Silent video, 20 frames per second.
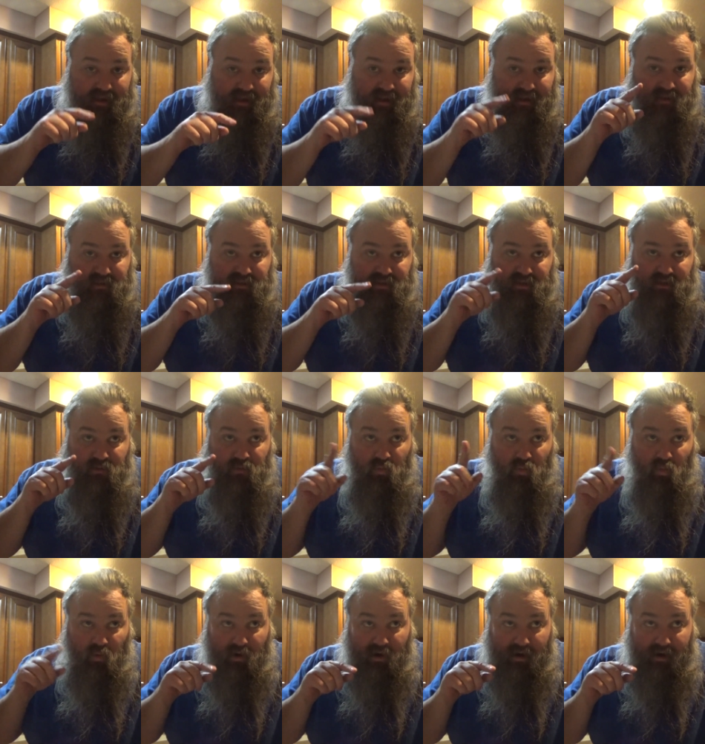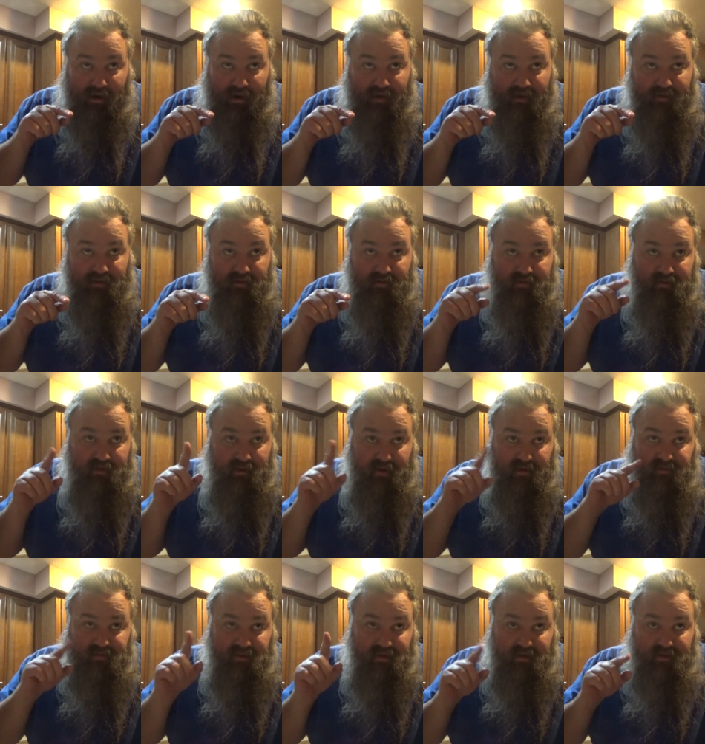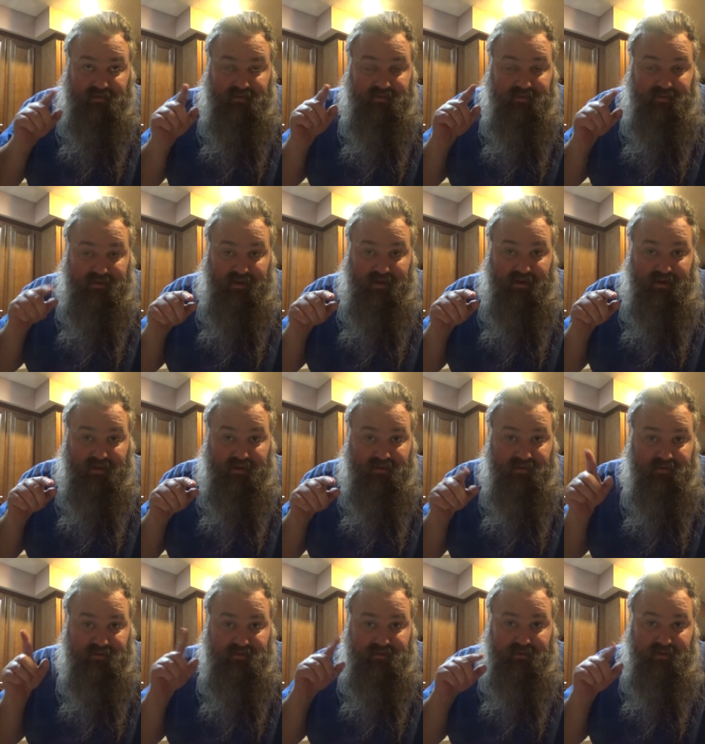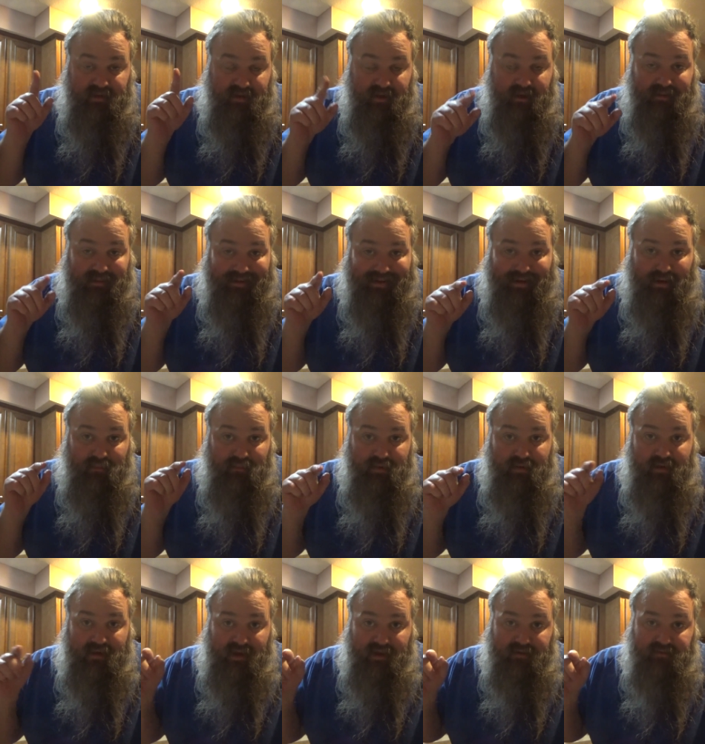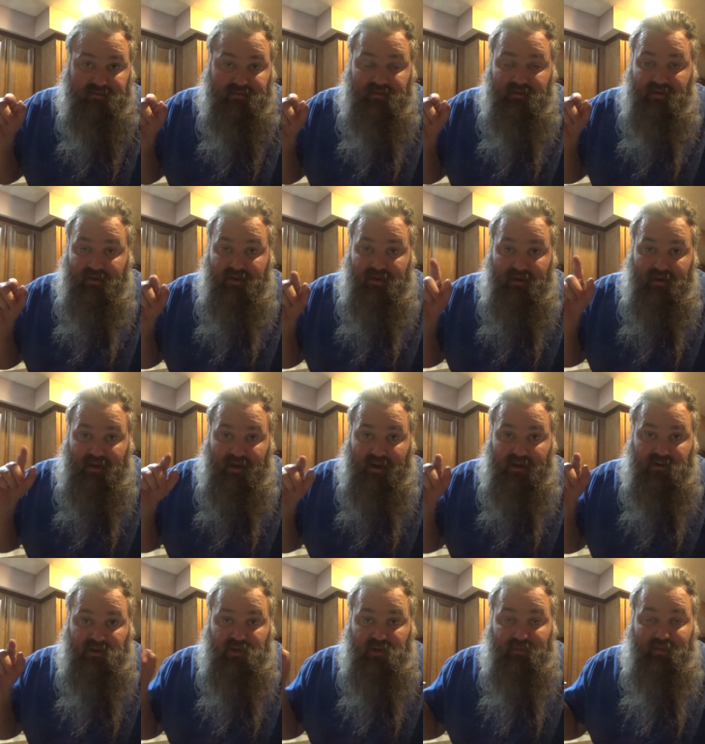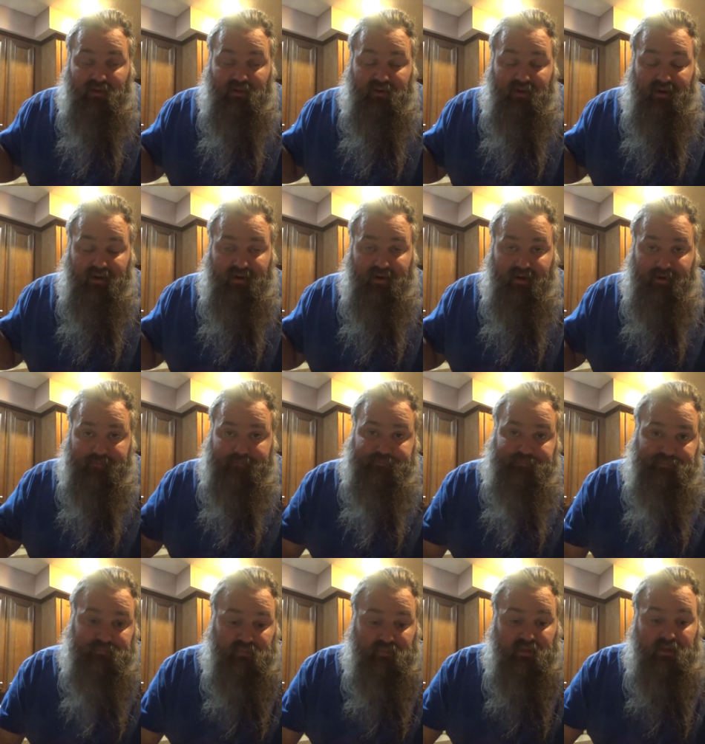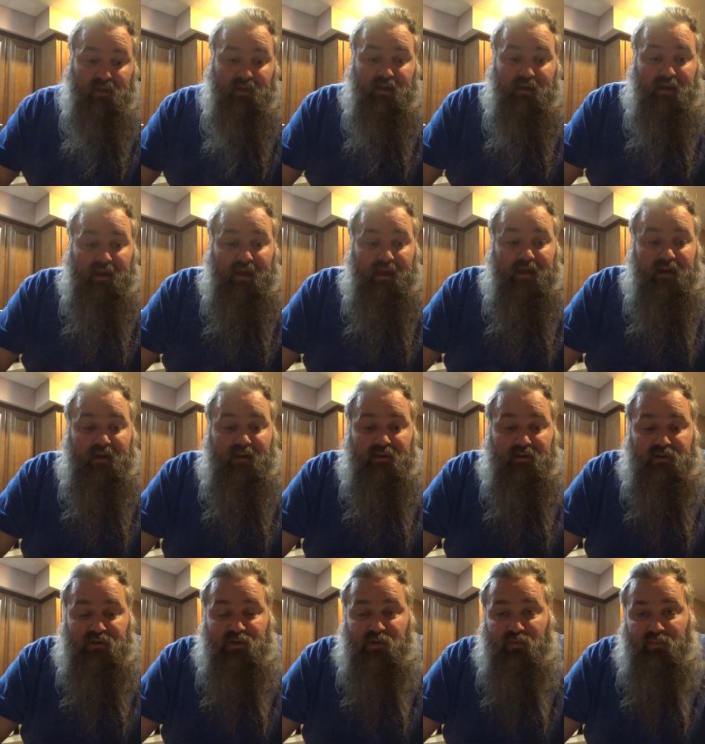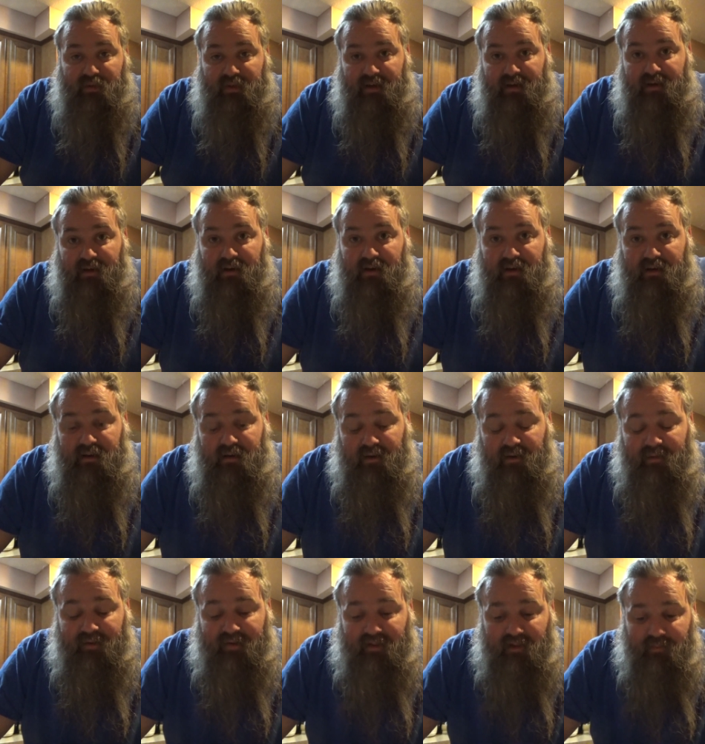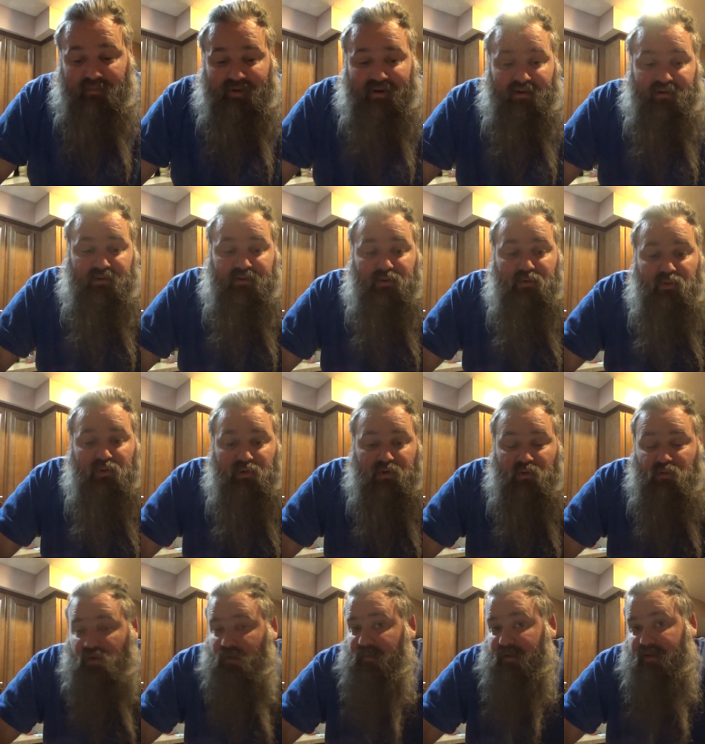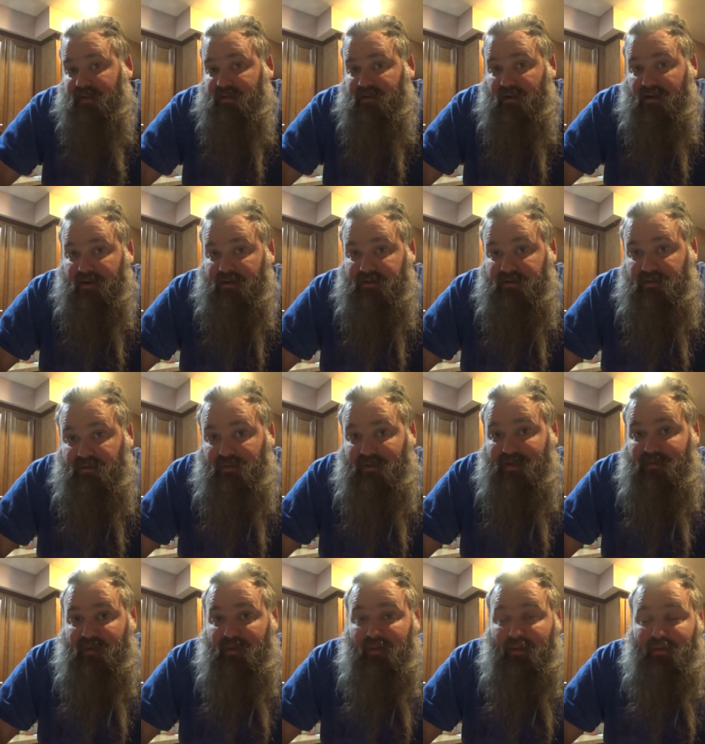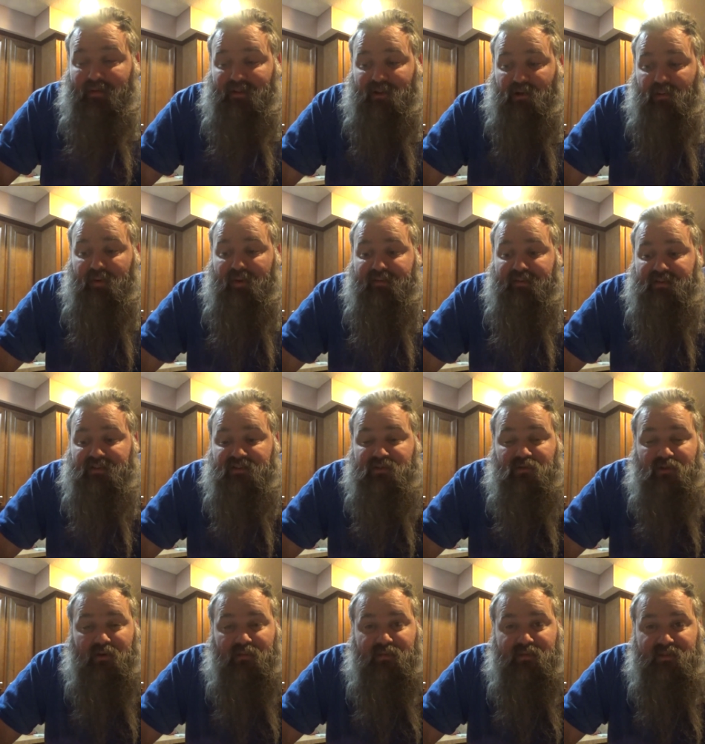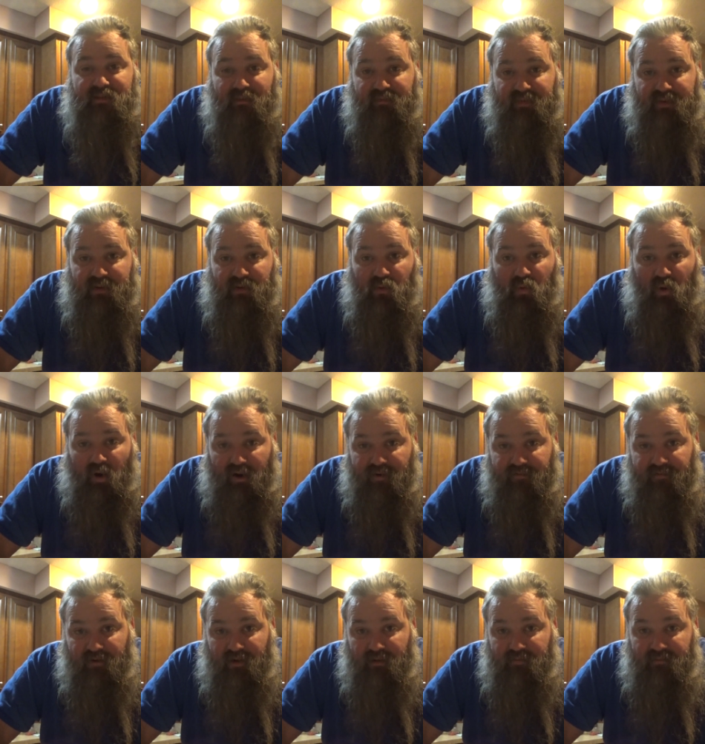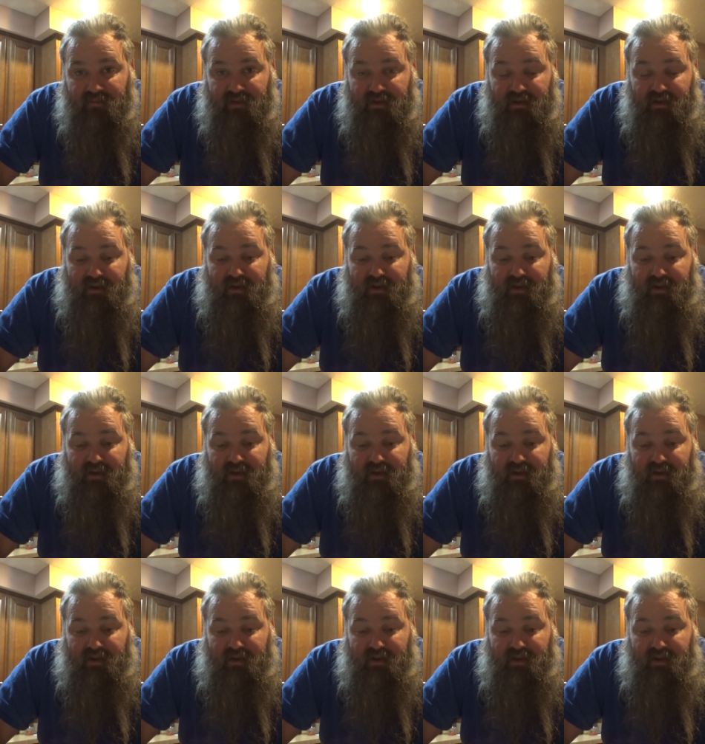H E Y S A N T A C L I P S at gmail.com and shoot me an email about who you want me to talk to. Give me maybe a little bit of a script, something to work from,